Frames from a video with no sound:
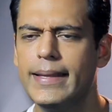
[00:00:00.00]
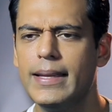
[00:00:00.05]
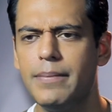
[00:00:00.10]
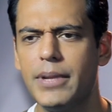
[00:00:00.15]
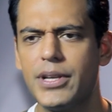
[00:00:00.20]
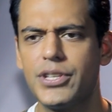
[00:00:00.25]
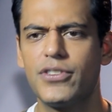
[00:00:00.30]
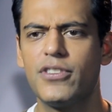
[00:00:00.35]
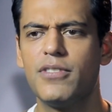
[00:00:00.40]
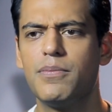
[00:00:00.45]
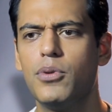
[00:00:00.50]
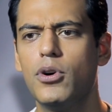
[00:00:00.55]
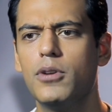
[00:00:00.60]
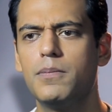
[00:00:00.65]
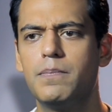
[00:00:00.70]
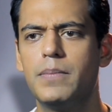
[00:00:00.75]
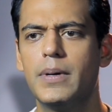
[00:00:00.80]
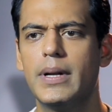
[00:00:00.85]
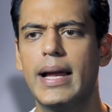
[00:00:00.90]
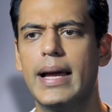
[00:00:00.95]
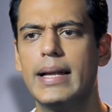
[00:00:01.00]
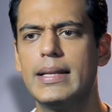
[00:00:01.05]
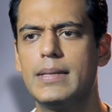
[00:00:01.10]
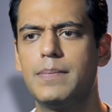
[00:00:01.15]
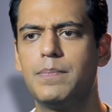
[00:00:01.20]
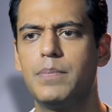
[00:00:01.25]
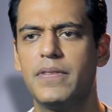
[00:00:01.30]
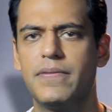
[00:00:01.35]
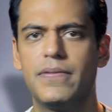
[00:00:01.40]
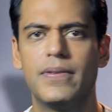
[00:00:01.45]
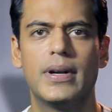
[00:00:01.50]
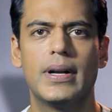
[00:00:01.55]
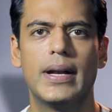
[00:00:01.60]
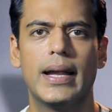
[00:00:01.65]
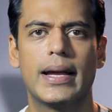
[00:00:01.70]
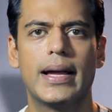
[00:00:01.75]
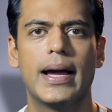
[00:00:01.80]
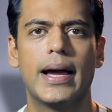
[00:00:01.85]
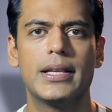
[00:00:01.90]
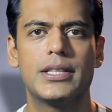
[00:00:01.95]
I think a mixture of both, but I prefer
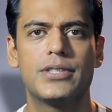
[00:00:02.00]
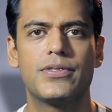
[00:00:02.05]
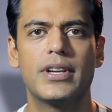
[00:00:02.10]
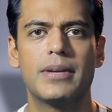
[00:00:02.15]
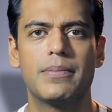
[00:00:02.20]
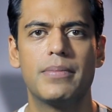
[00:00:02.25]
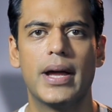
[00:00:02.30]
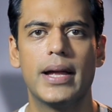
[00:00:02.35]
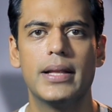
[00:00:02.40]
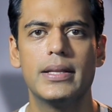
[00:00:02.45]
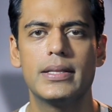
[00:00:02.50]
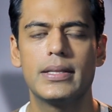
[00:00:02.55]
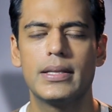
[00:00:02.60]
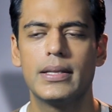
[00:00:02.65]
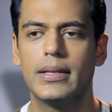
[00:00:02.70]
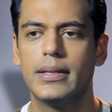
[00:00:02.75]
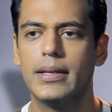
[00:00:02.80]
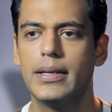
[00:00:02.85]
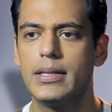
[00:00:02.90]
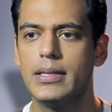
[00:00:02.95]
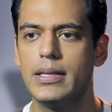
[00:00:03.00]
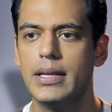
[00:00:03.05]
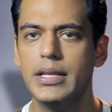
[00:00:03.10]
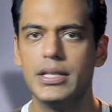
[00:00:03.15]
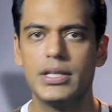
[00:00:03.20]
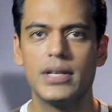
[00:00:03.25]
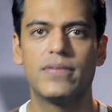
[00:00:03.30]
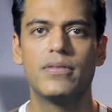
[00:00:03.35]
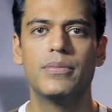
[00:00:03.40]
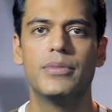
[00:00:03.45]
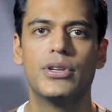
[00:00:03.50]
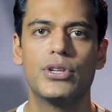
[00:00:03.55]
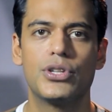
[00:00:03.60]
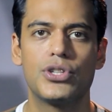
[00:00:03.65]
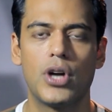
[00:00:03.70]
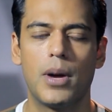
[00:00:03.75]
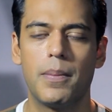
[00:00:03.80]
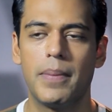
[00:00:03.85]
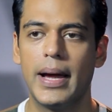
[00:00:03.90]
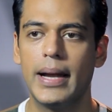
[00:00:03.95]
like high street brands. It's easier for me to
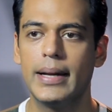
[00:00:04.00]
shop